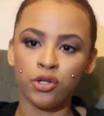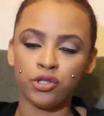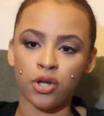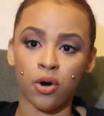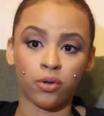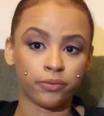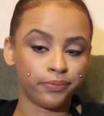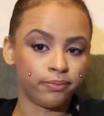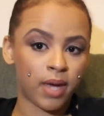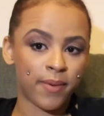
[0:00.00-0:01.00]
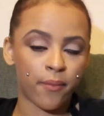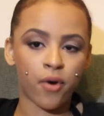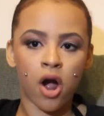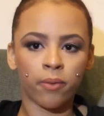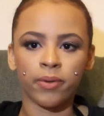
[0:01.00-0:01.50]
So maybe I'm
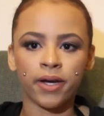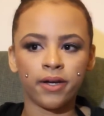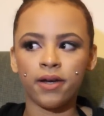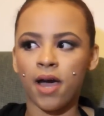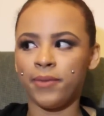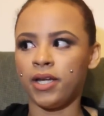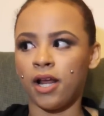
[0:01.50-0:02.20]
wrong, but I mean,